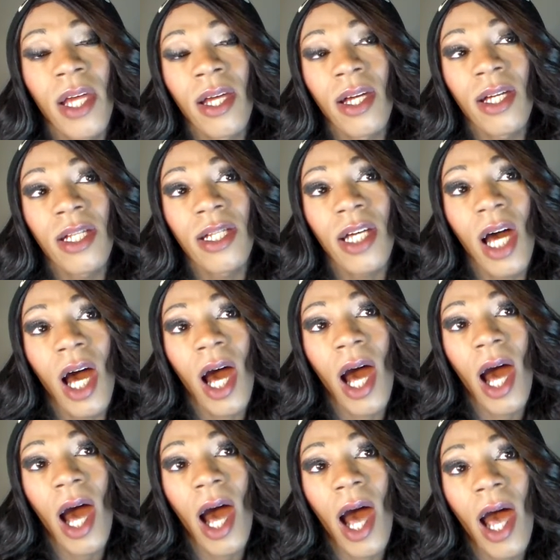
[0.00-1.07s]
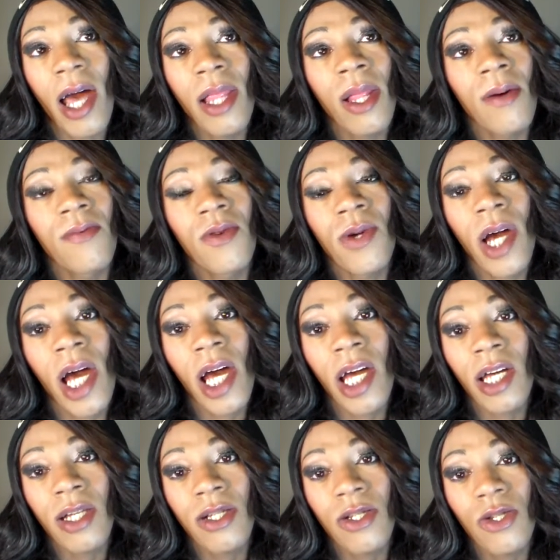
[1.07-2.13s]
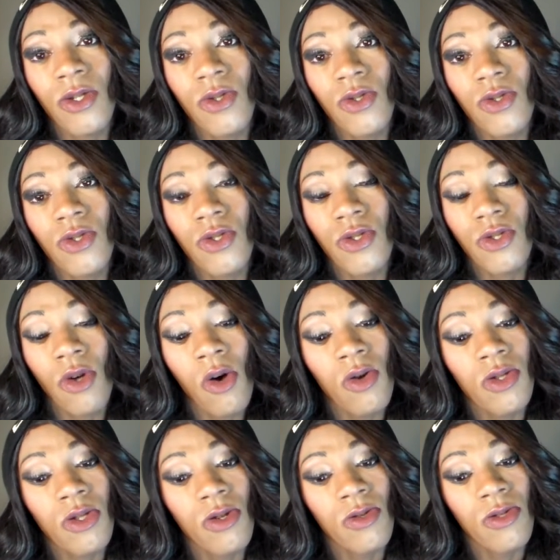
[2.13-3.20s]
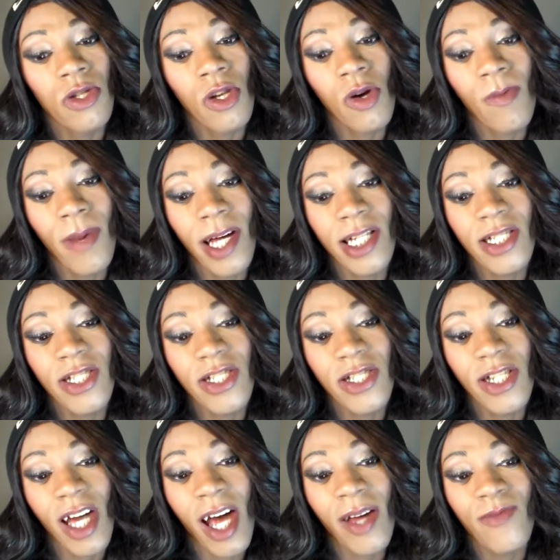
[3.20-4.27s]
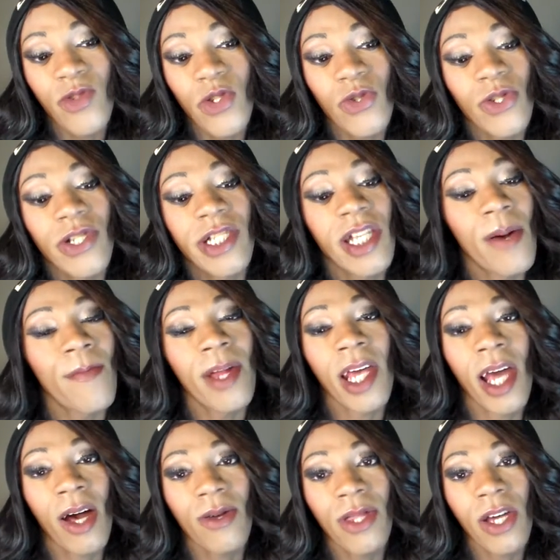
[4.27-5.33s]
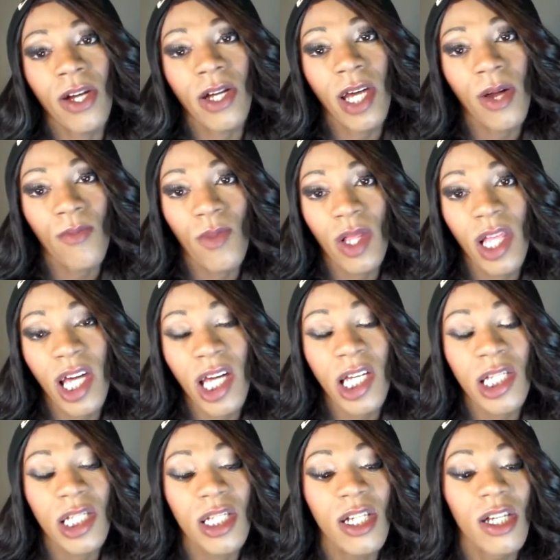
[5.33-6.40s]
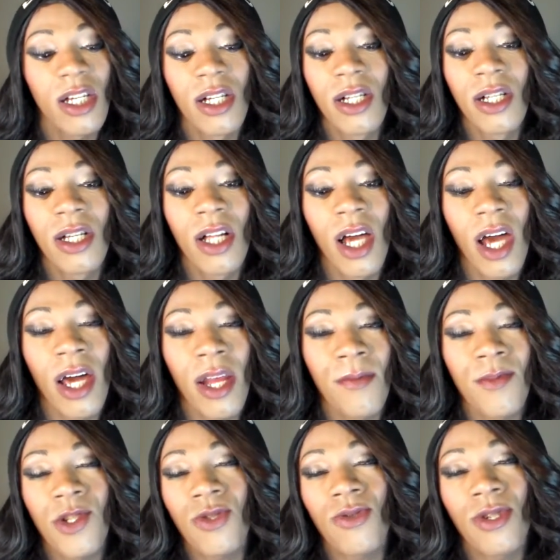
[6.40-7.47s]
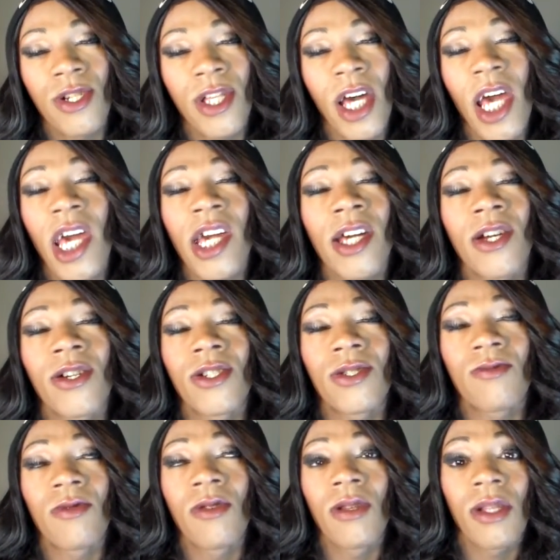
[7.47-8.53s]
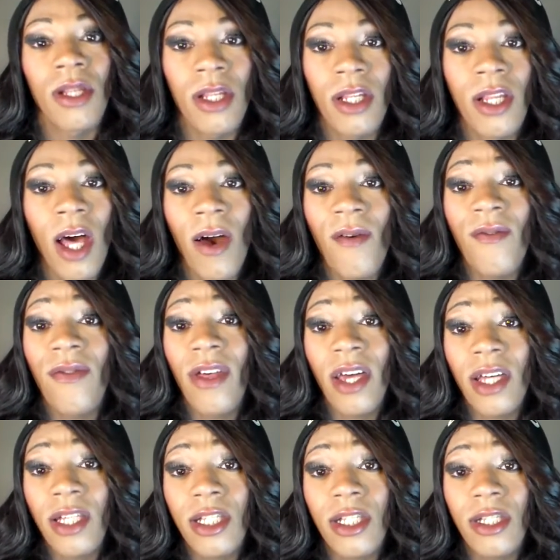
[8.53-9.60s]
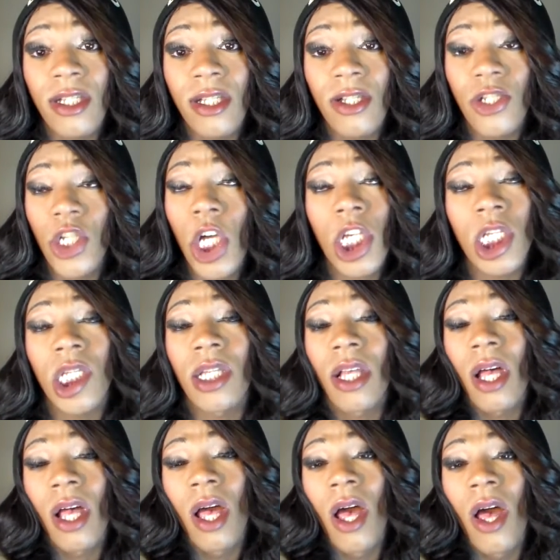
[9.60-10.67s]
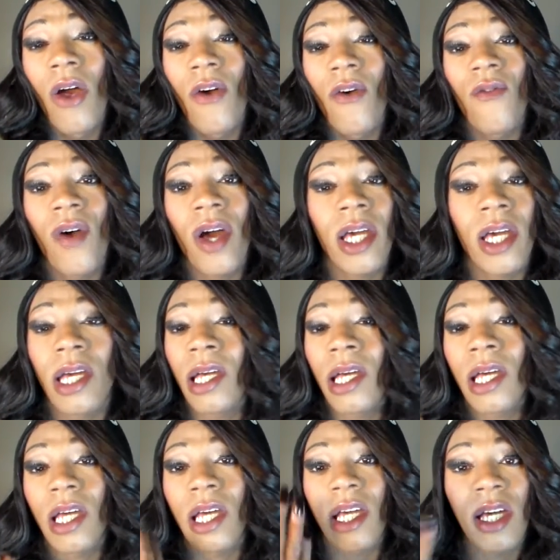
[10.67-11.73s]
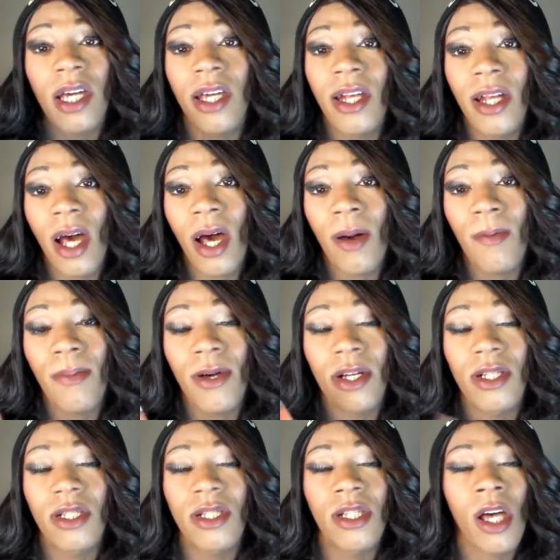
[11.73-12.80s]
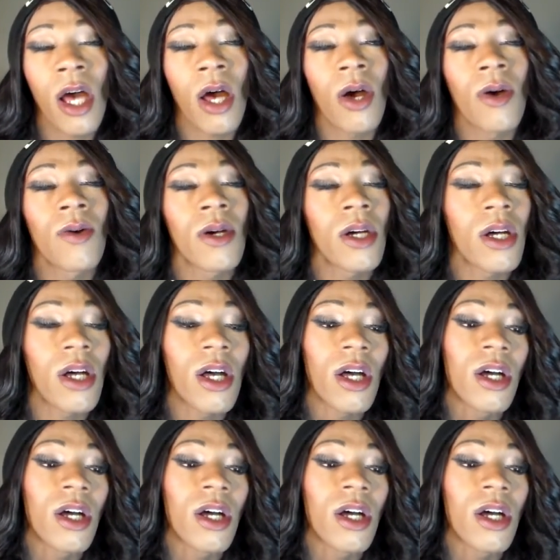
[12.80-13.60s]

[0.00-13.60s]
And I love you guys so, so, so much. I'm sure somebody out there can relate. And I'm sure the haters will love this. Just fucking eat it up. So,